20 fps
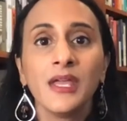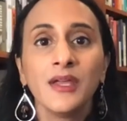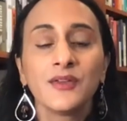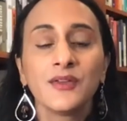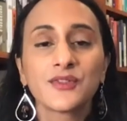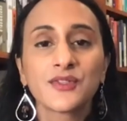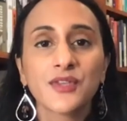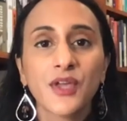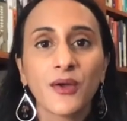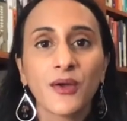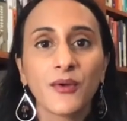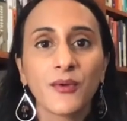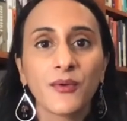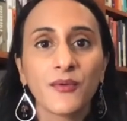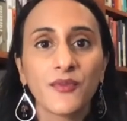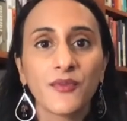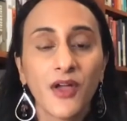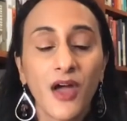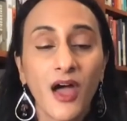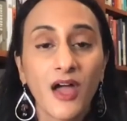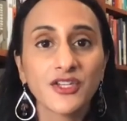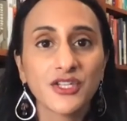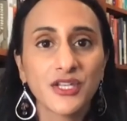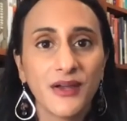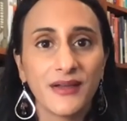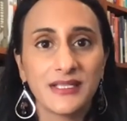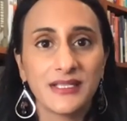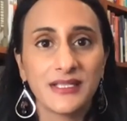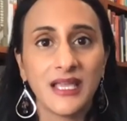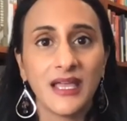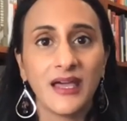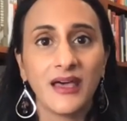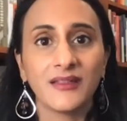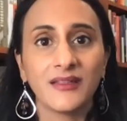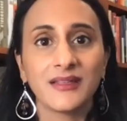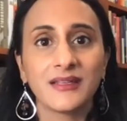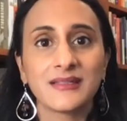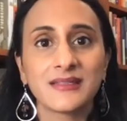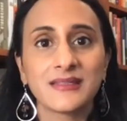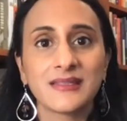So the cautionary tale
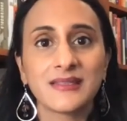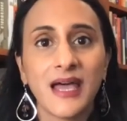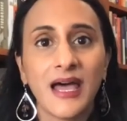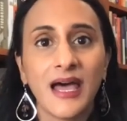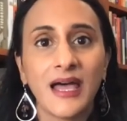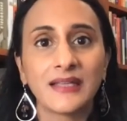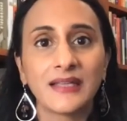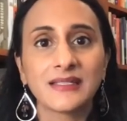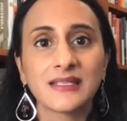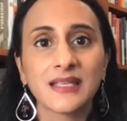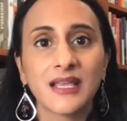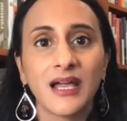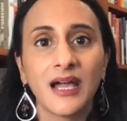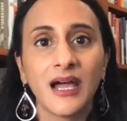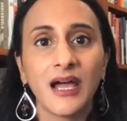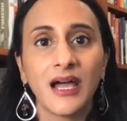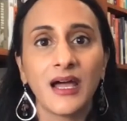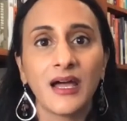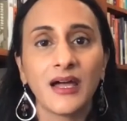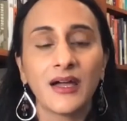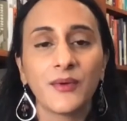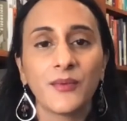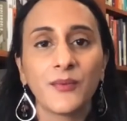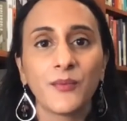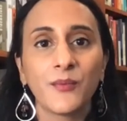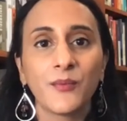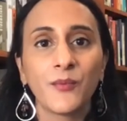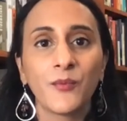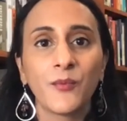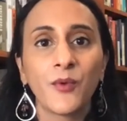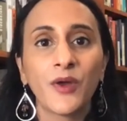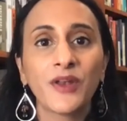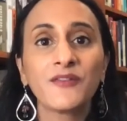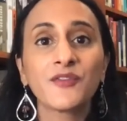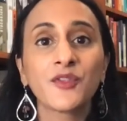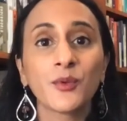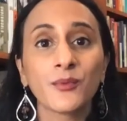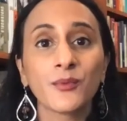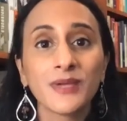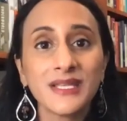is that uh, one of
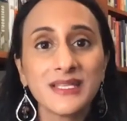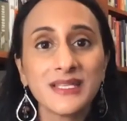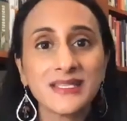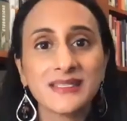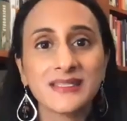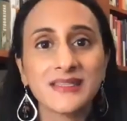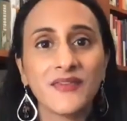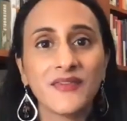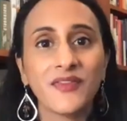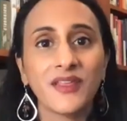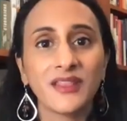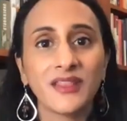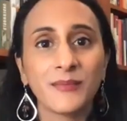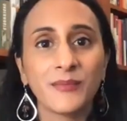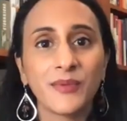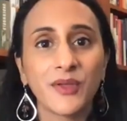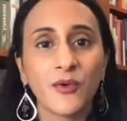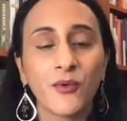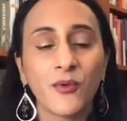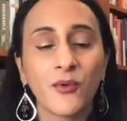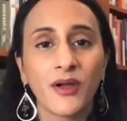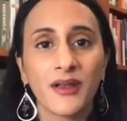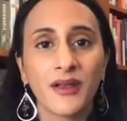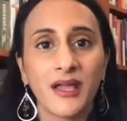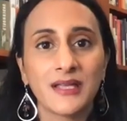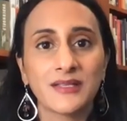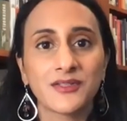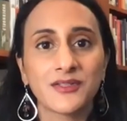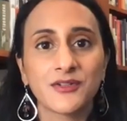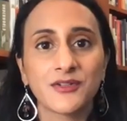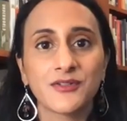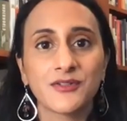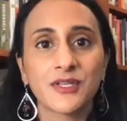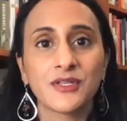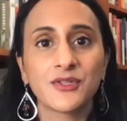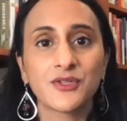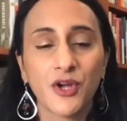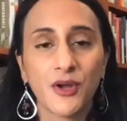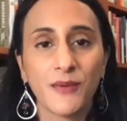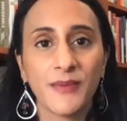the reasons that the Olympic organizers in
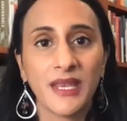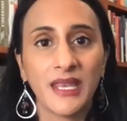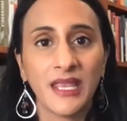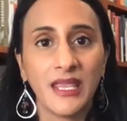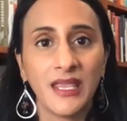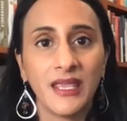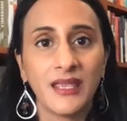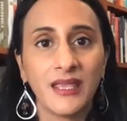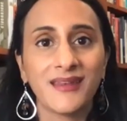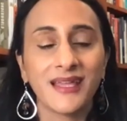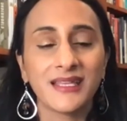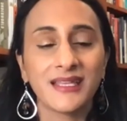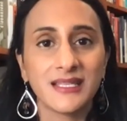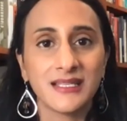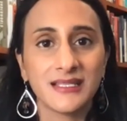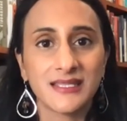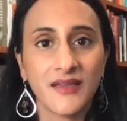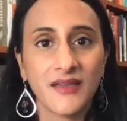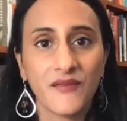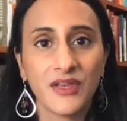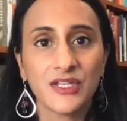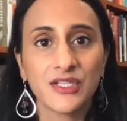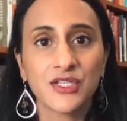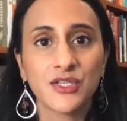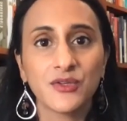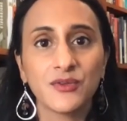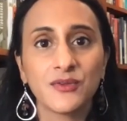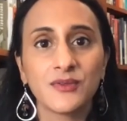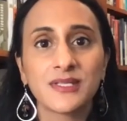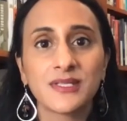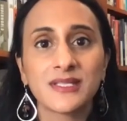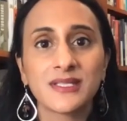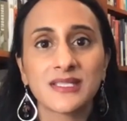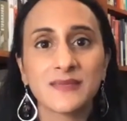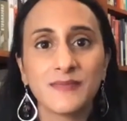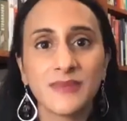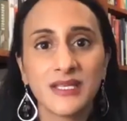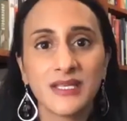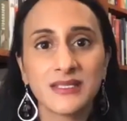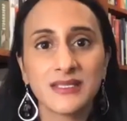Germany in 1972
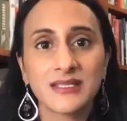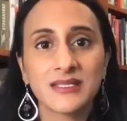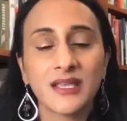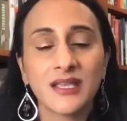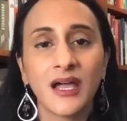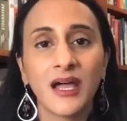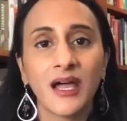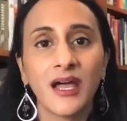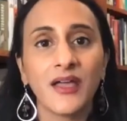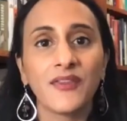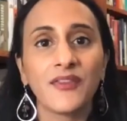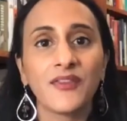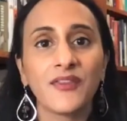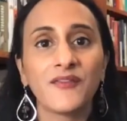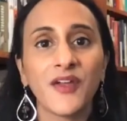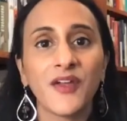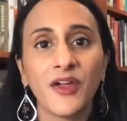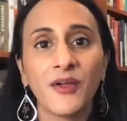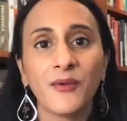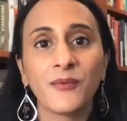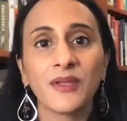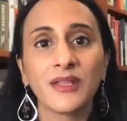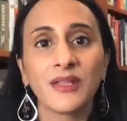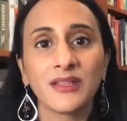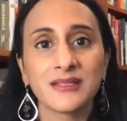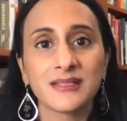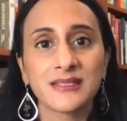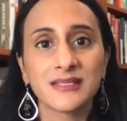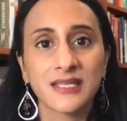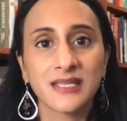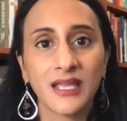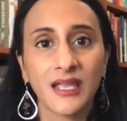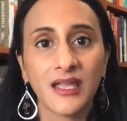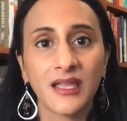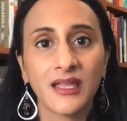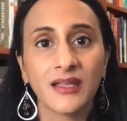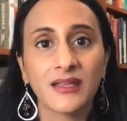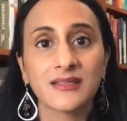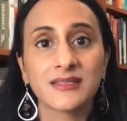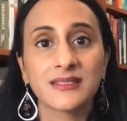dismissed uh, the very realistic
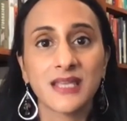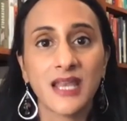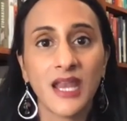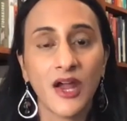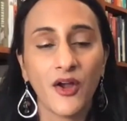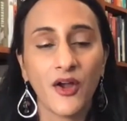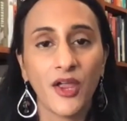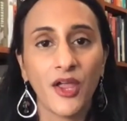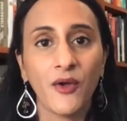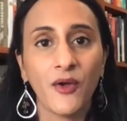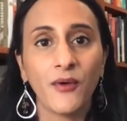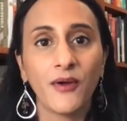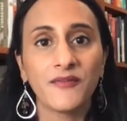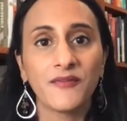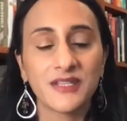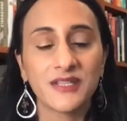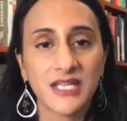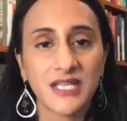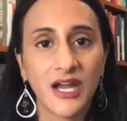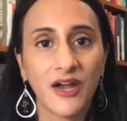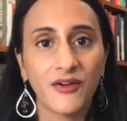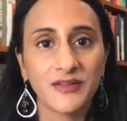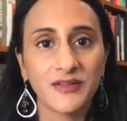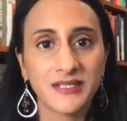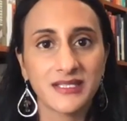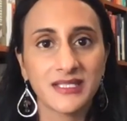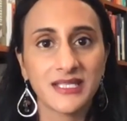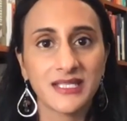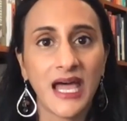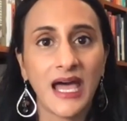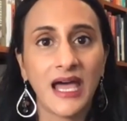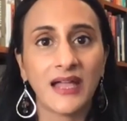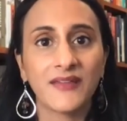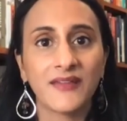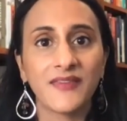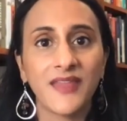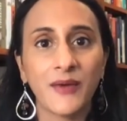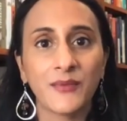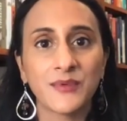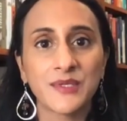scenario of the terrorist attack
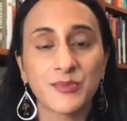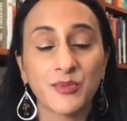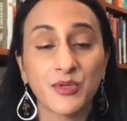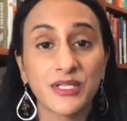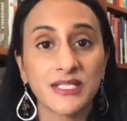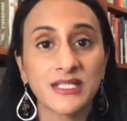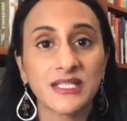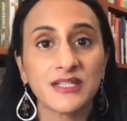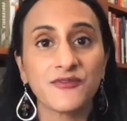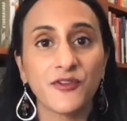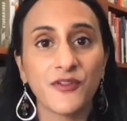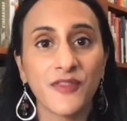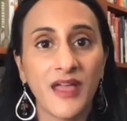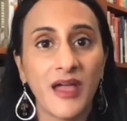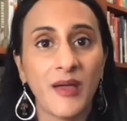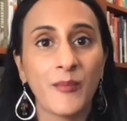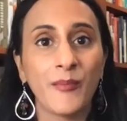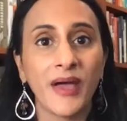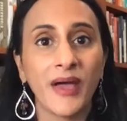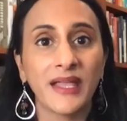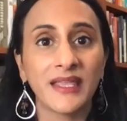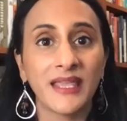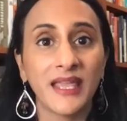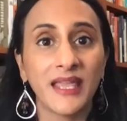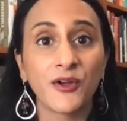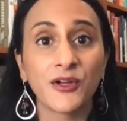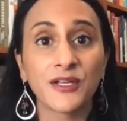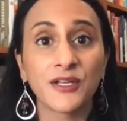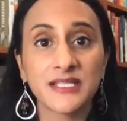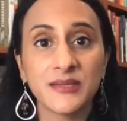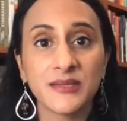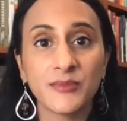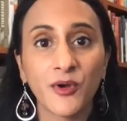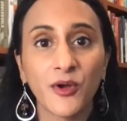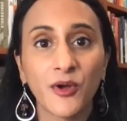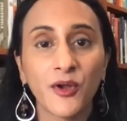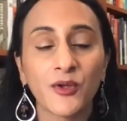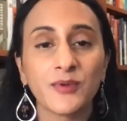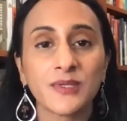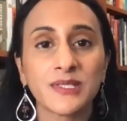that was predicted for them by Georg
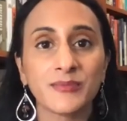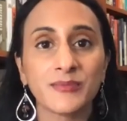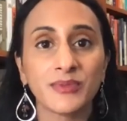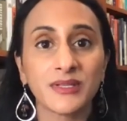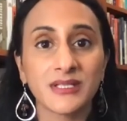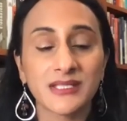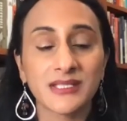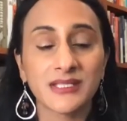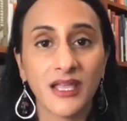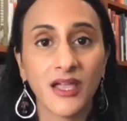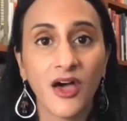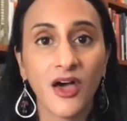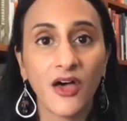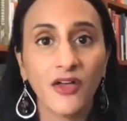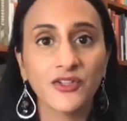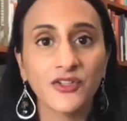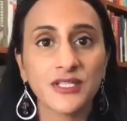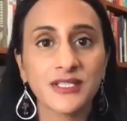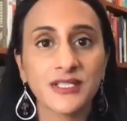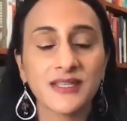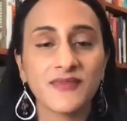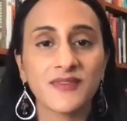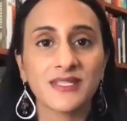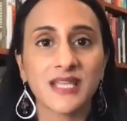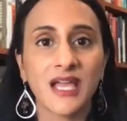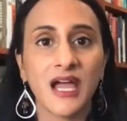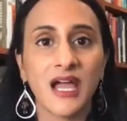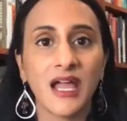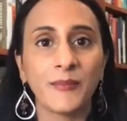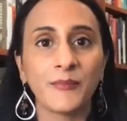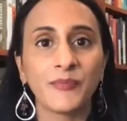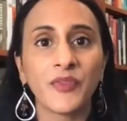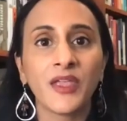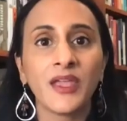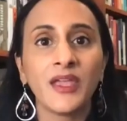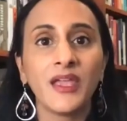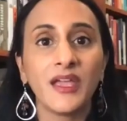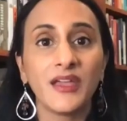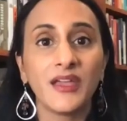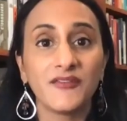Sieber, who was a police psychologist at the time
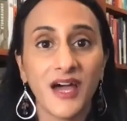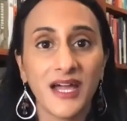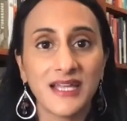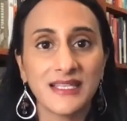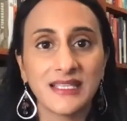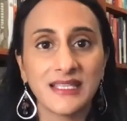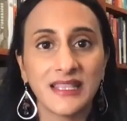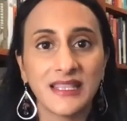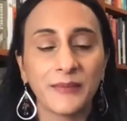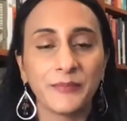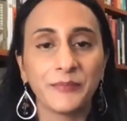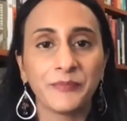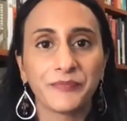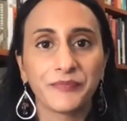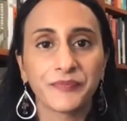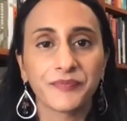advising them,